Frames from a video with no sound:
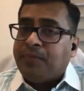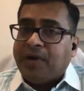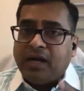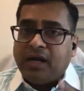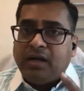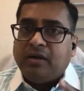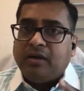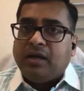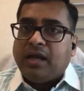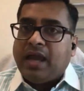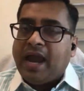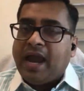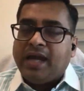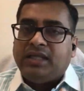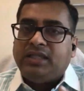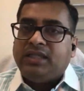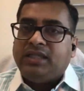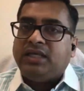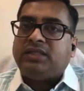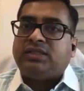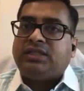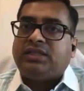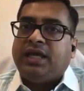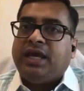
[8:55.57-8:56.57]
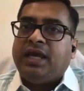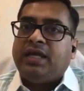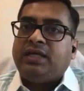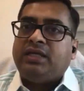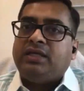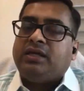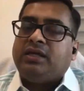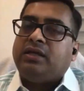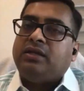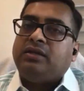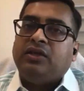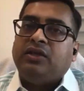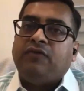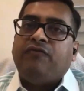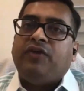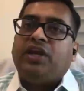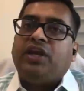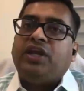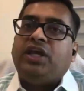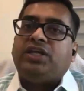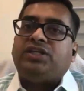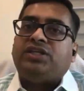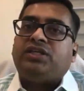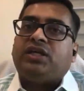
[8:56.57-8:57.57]
but at this stage,
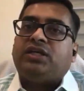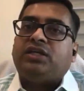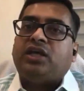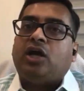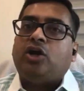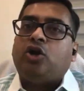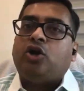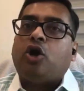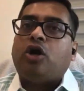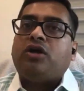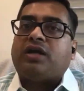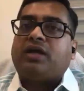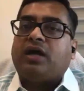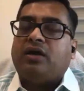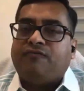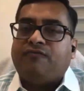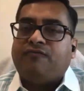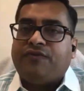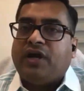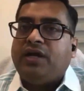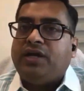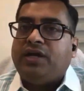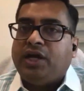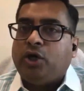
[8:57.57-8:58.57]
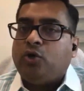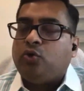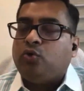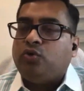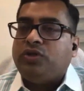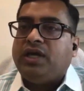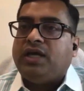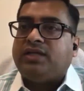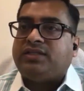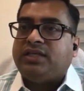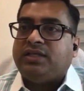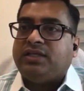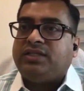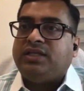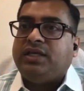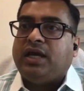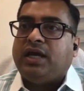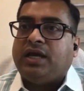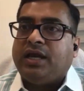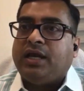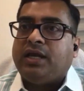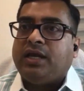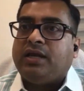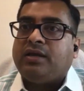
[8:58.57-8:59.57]
the variations are not confronted to the
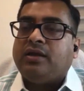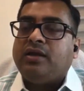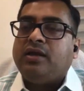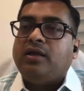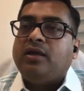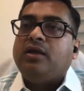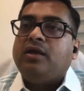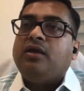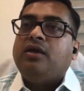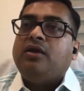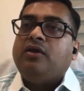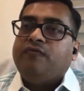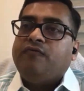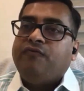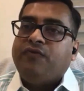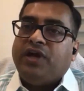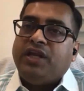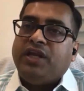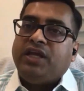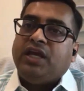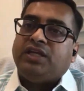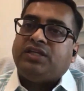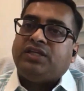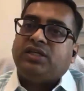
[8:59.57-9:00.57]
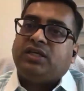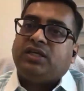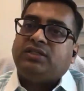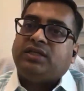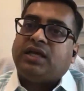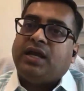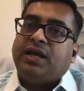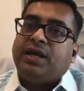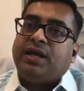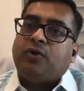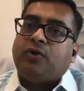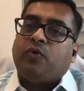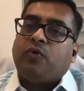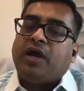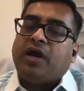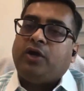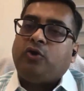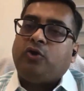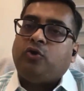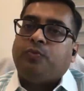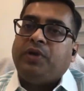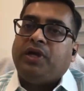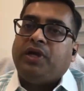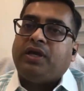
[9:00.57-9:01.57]
assessee again. Variations are
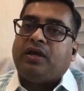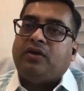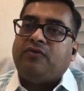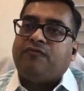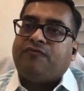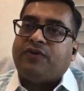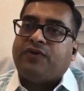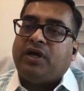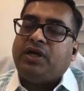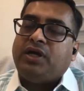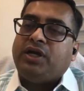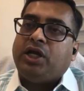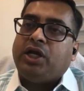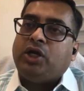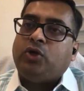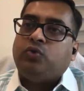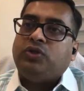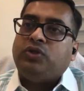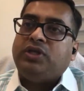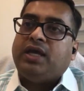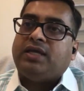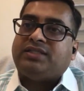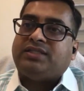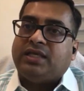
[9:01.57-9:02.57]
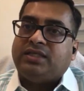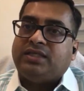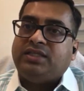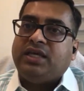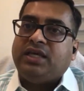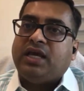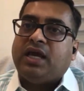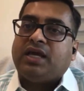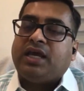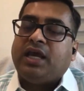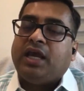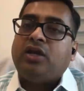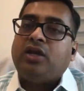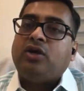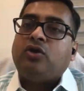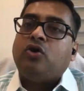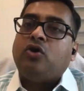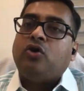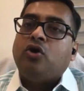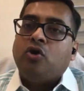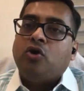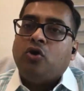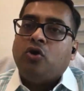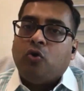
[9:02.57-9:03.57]
required to be confronted to the assessee
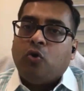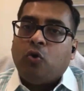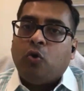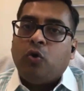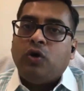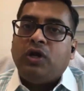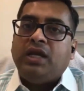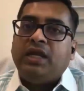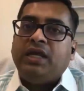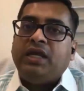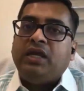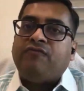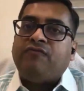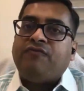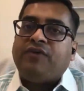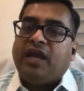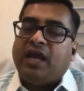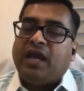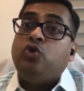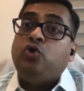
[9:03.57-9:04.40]
again. Only